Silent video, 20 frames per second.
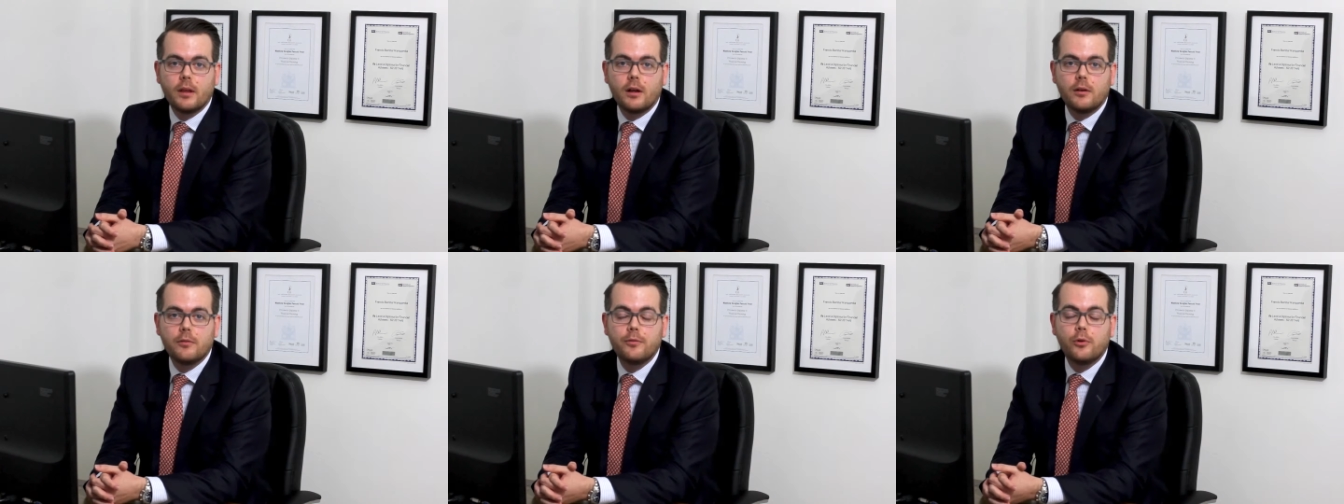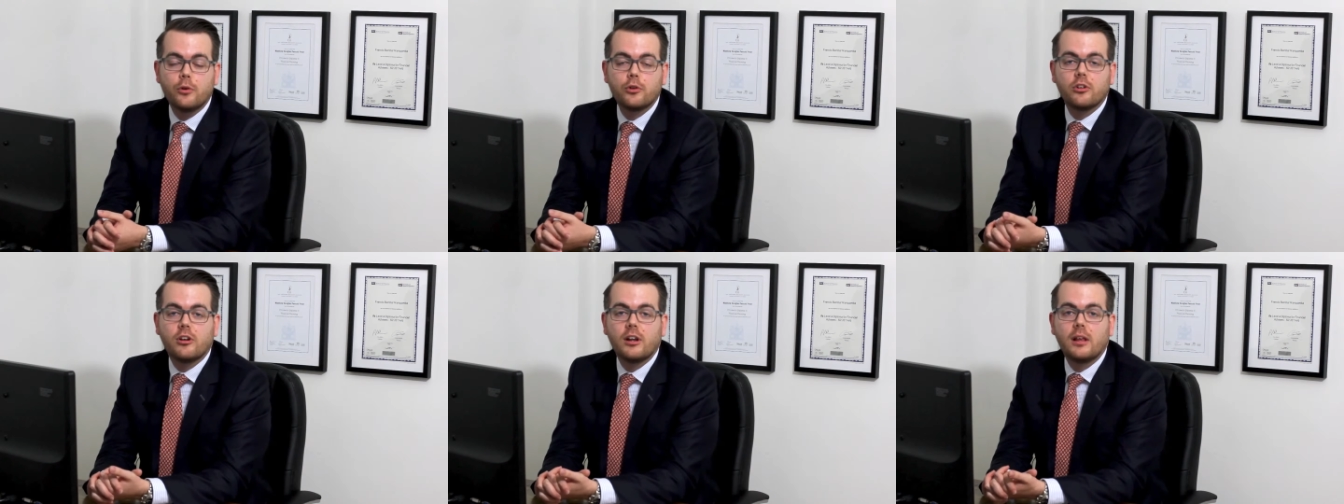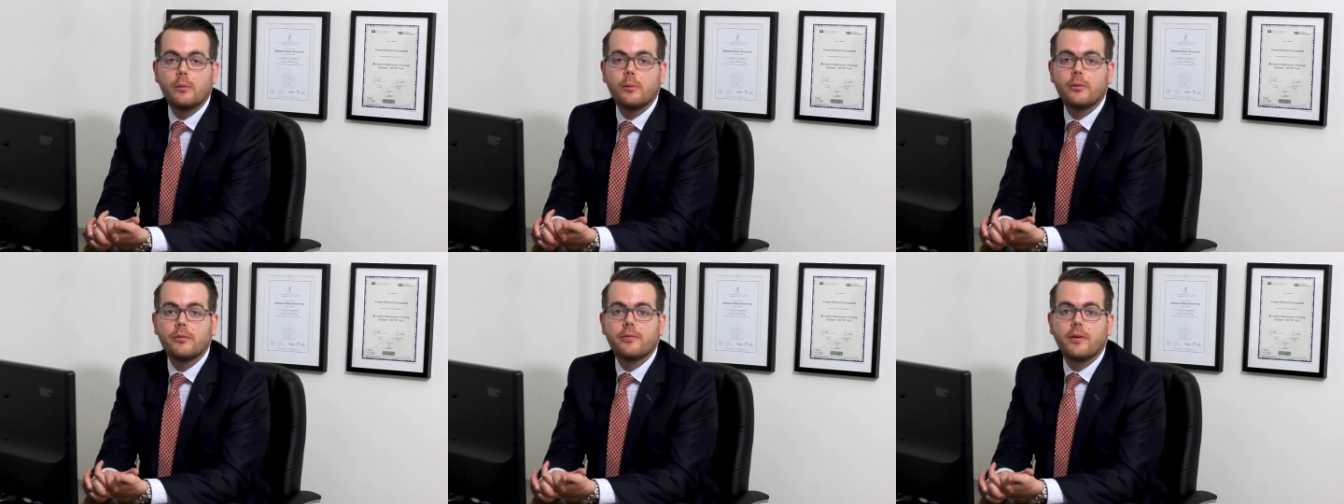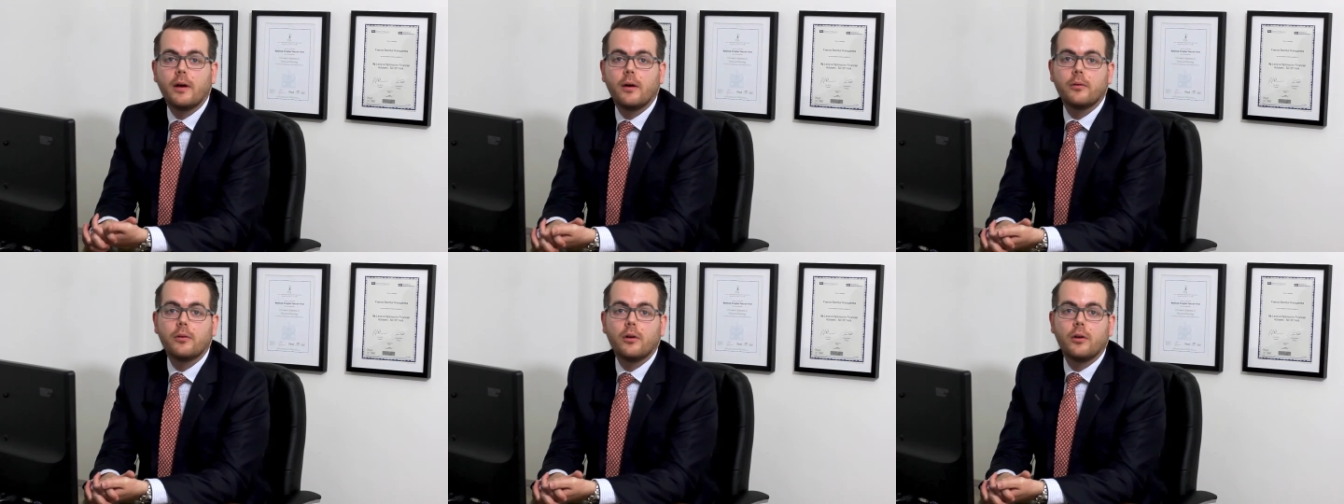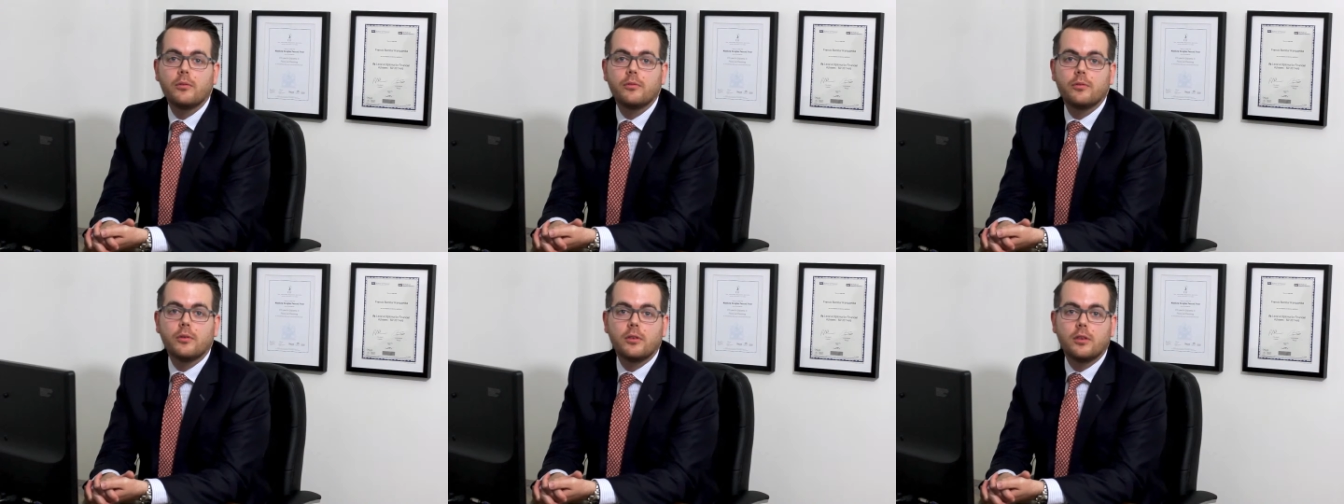Unfortunately, we've found
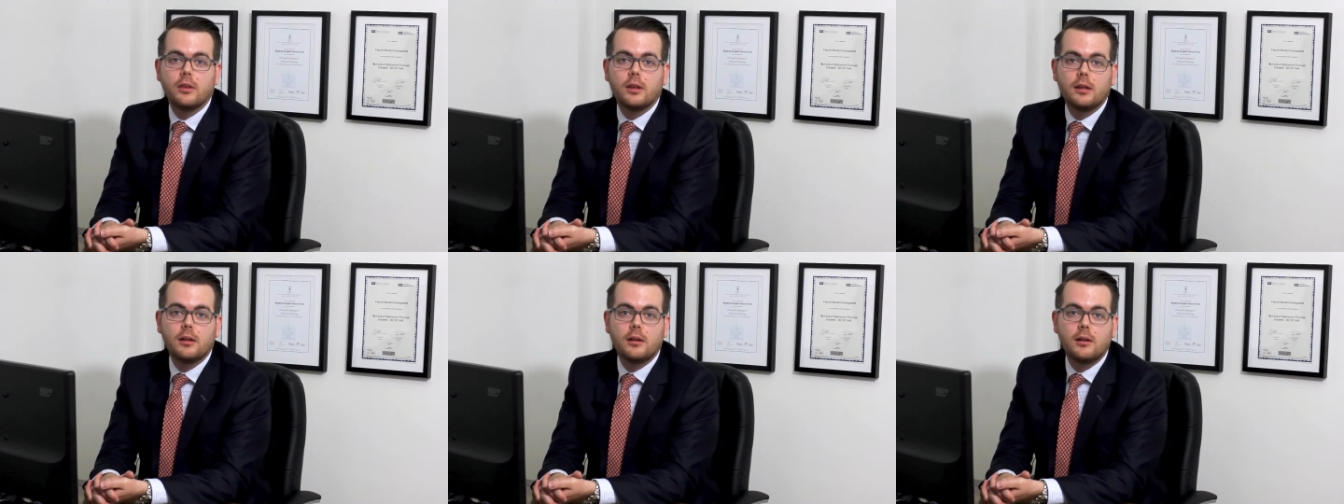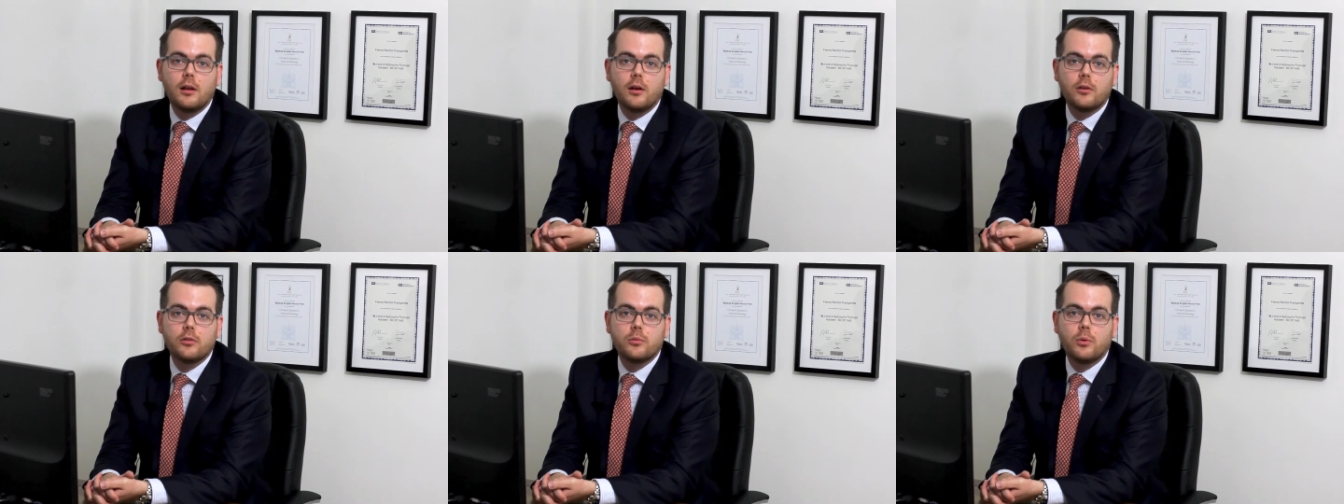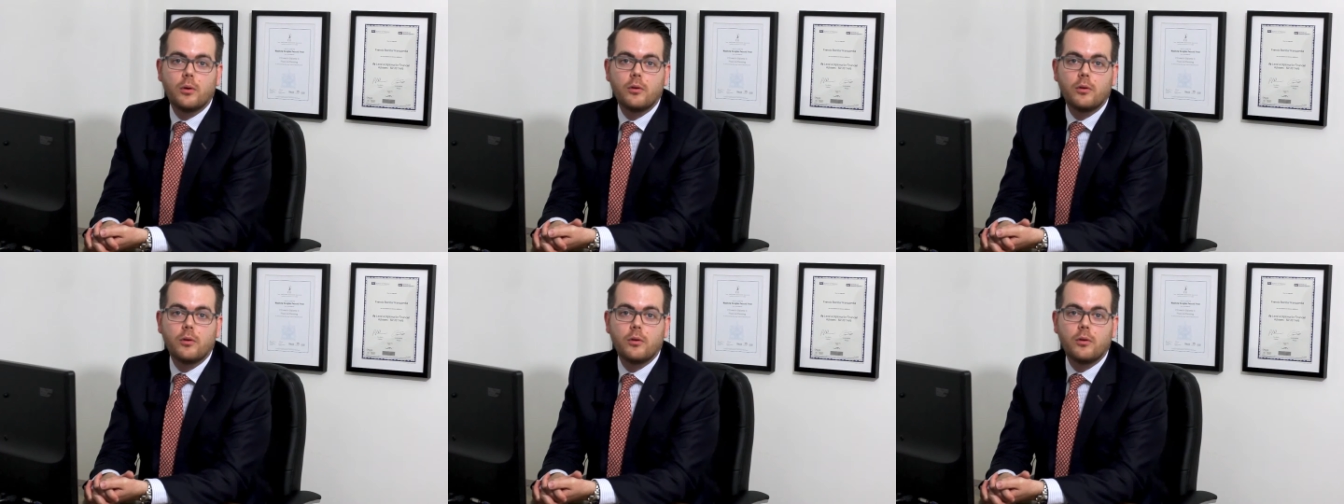over the last